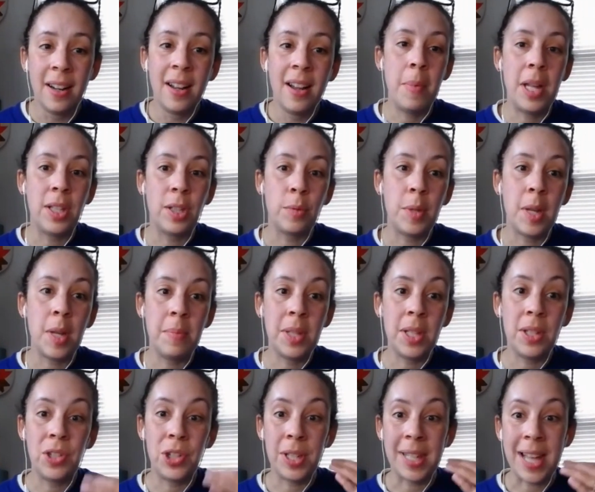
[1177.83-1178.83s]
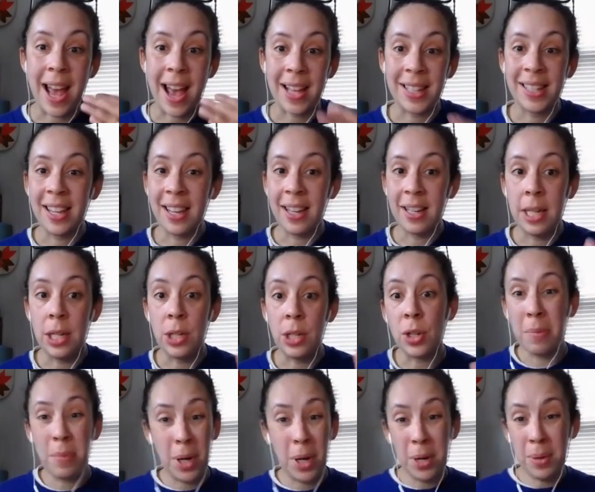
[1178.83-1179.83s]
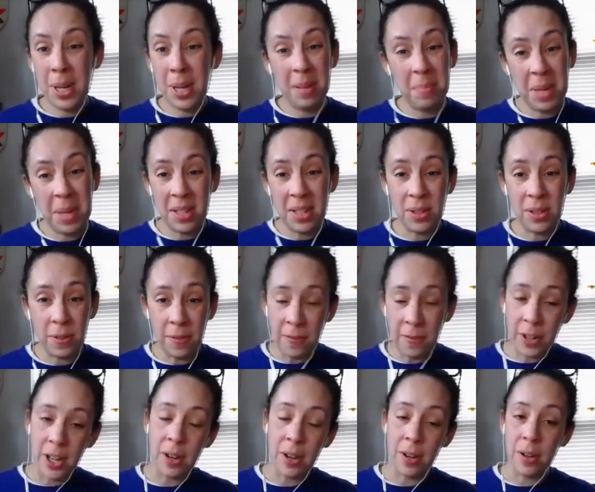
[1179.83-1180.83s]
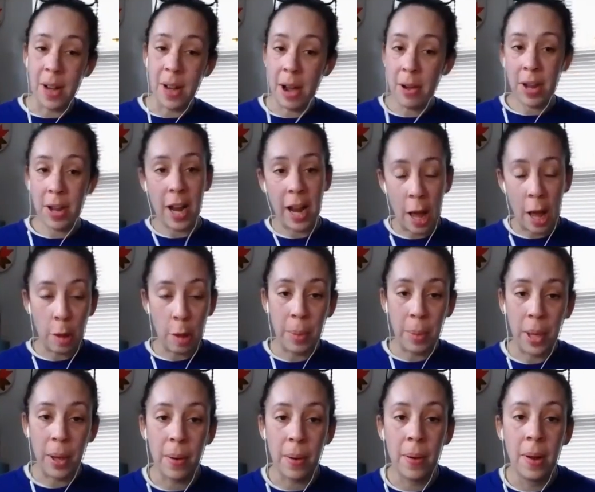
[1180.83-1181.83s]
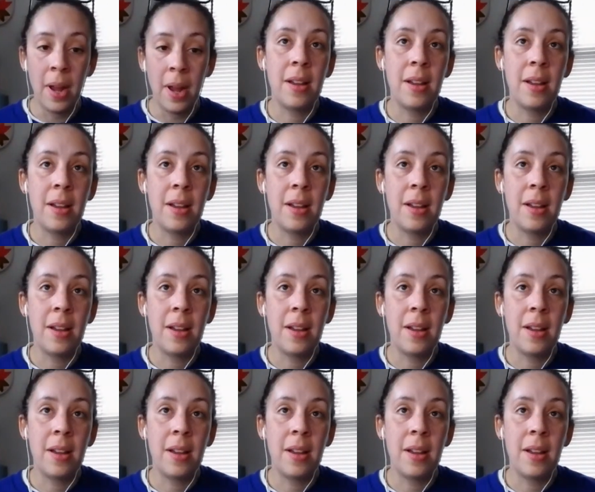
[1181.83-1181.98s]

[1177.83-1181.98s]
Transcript: And sometimes it's just asking a teacher, What do you need me to do for you? How can I help you?